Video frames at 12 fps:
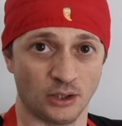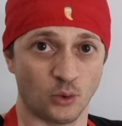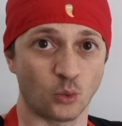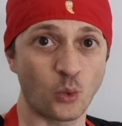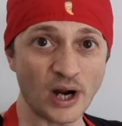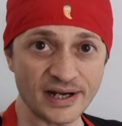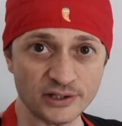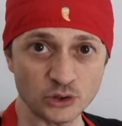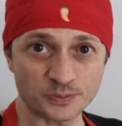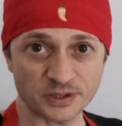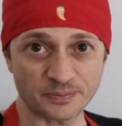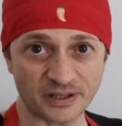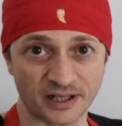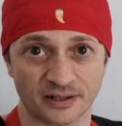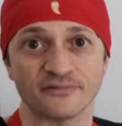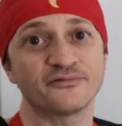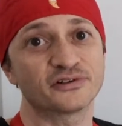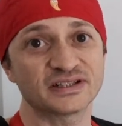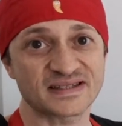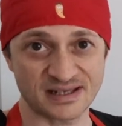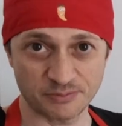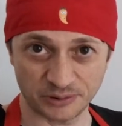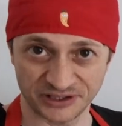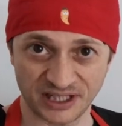When you prepare, for
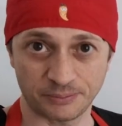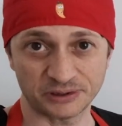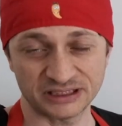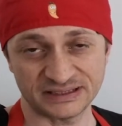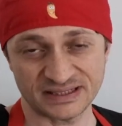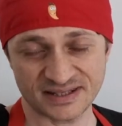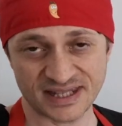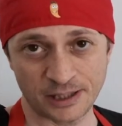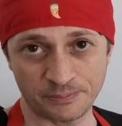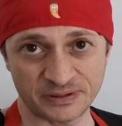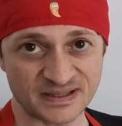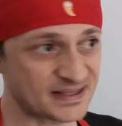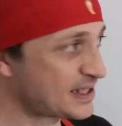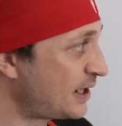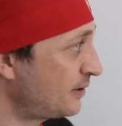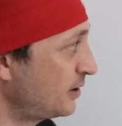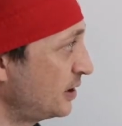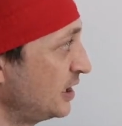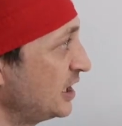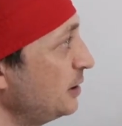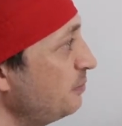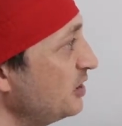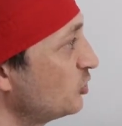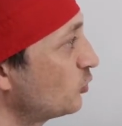example, Neapolitan style pizza,
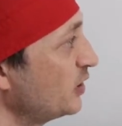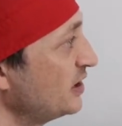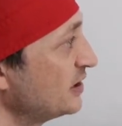in between